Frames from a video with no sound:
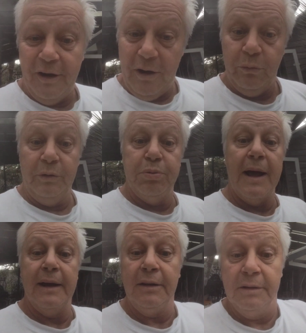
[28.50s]
I would
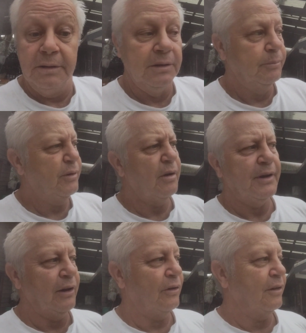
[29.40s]
play it, but I've
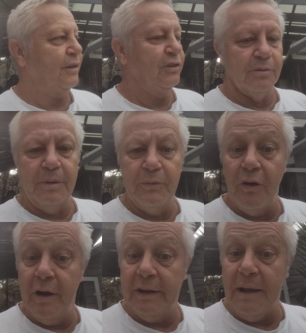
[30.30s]
had a lot of things on my
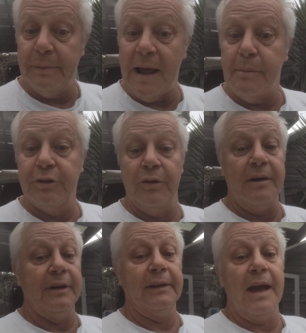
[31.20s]
mind and I haven't been able to. I
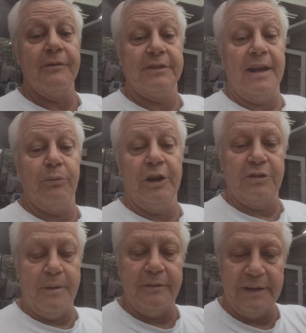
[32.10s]
haven't had a game for 10
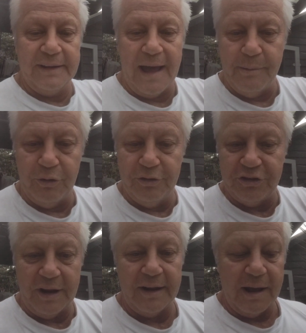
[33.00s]
weeks. I'm having a game on
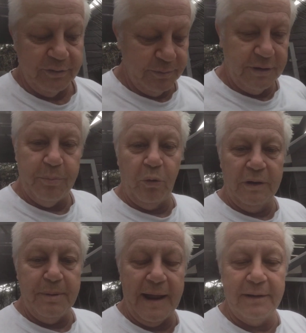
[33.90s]
Saturday with Mr.
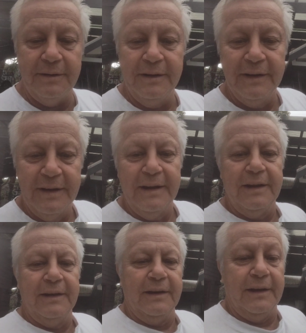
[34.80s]
Paulie Batten
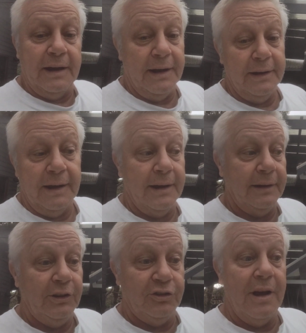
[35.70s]
and
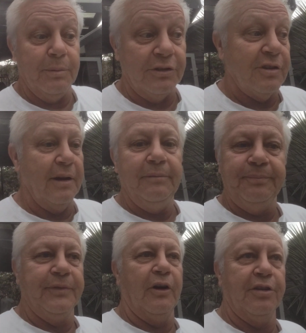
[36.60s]
his champion son,
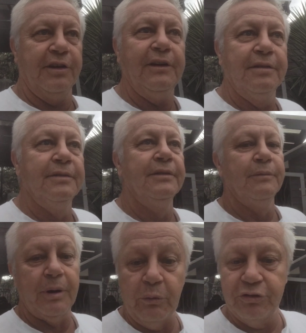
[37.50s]
I think,
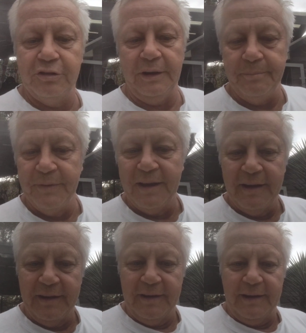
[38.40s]
but we'll see.
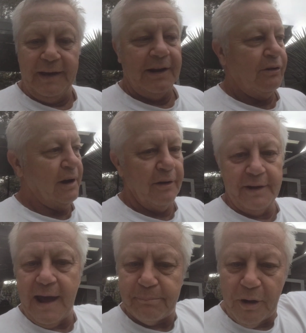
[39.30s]
And I'll go
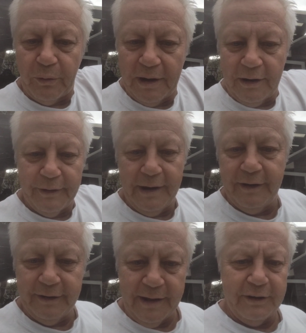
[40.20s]
and hack my way
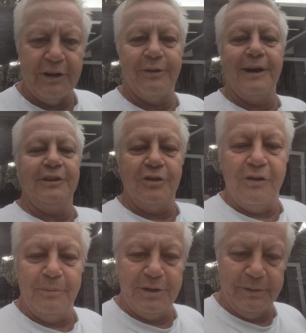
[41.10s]
around and have a great
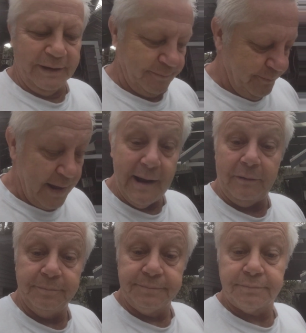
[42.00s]
time doing it. Now,